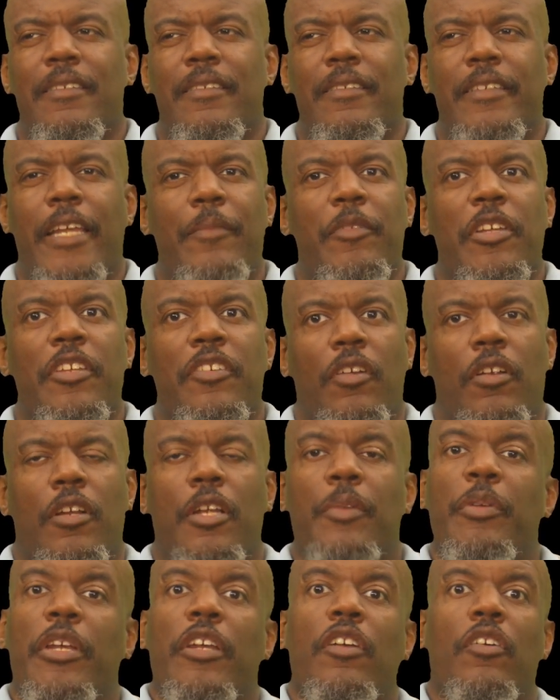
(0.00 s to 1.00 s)
Damien Dark
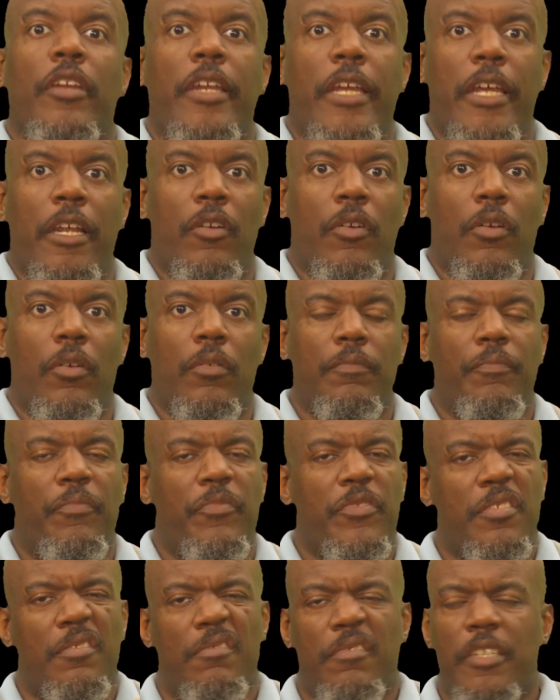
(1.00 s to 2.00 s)
being on Arrow.
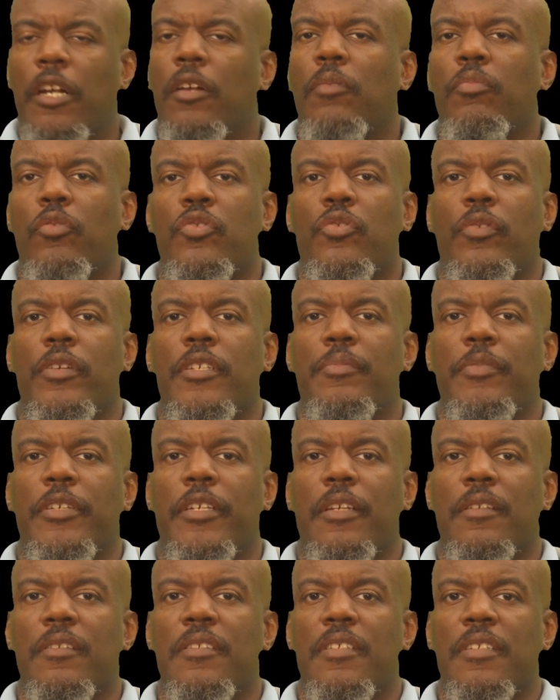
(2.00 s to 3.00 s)
It's a terrible choice
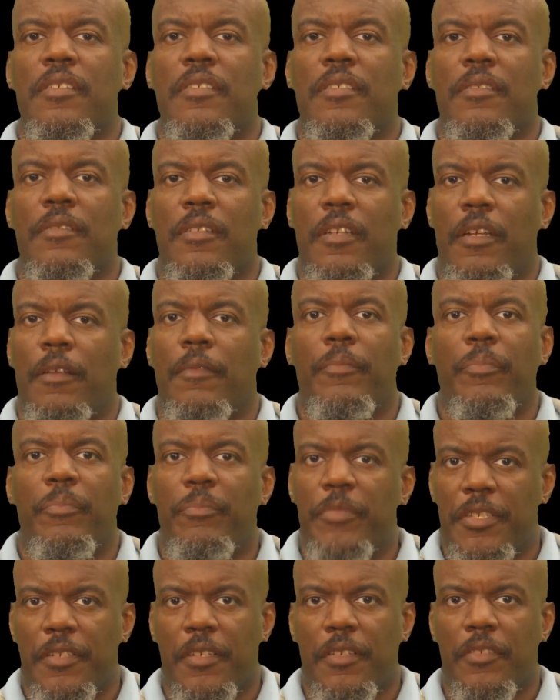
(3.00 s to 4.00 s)
because he's got
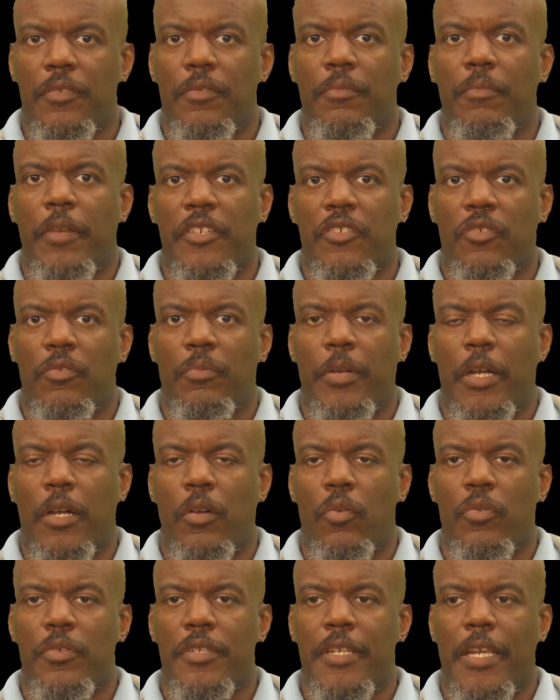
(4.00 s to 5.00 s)
mystic dude, magical
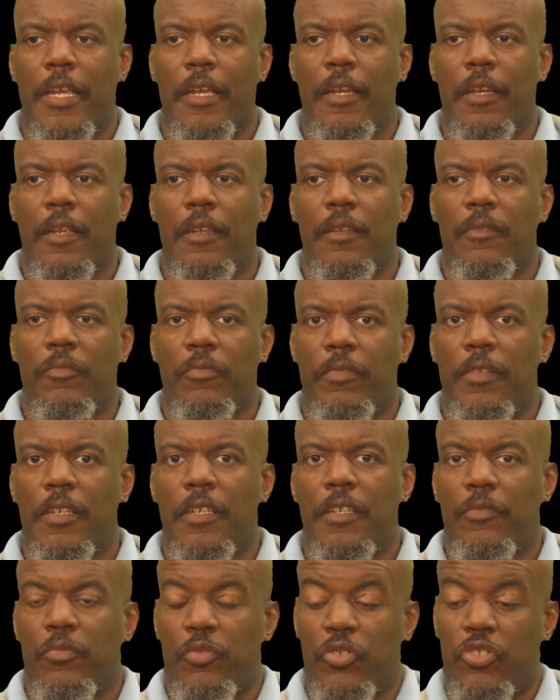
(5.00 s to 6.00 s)
powers, and
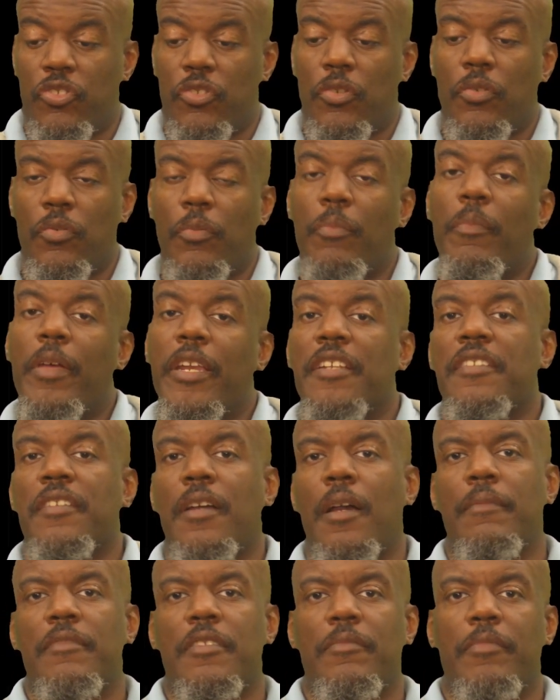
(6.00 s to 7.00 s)
he was shown many
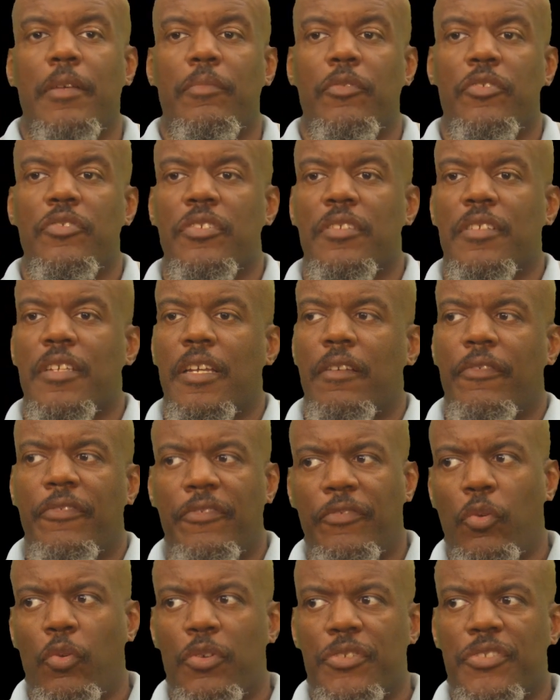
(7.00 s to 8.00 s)
times to be able to just kind of
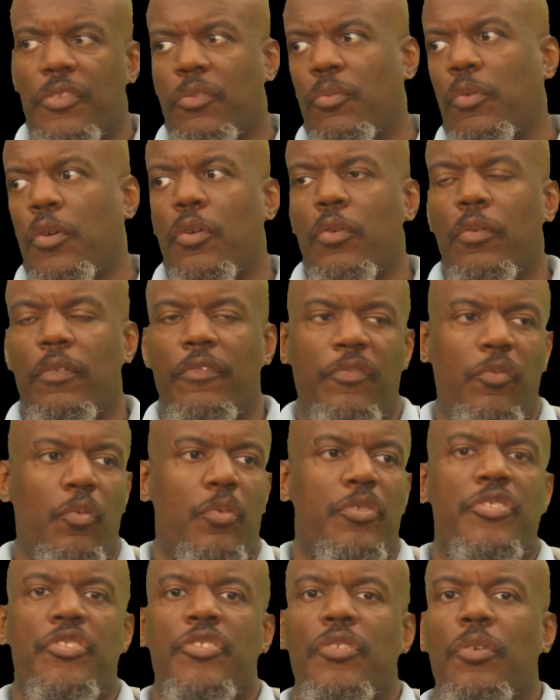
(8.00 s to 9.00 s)
force throw and
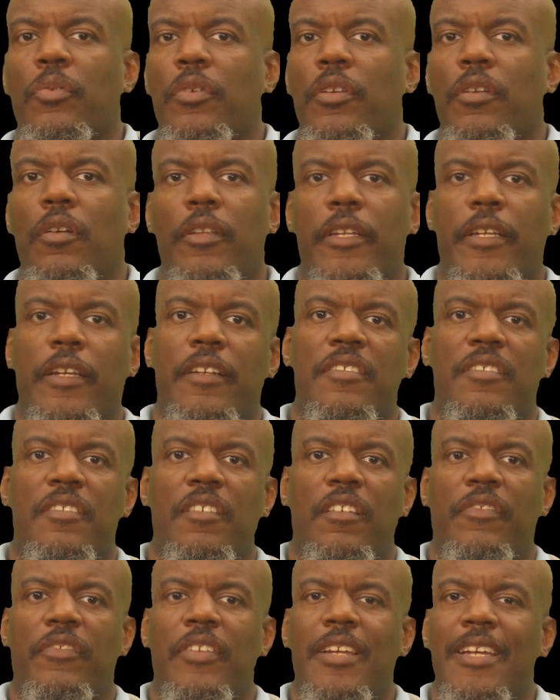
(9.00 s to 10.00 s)
force choke and all that kind of
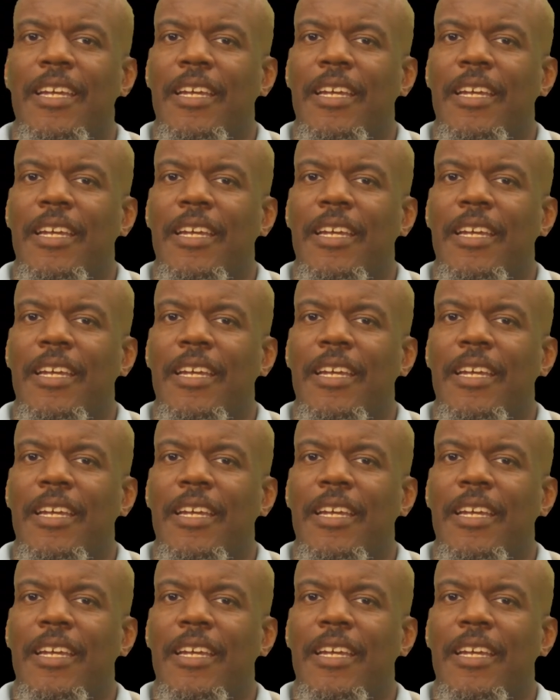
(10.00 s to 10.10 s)
stuff.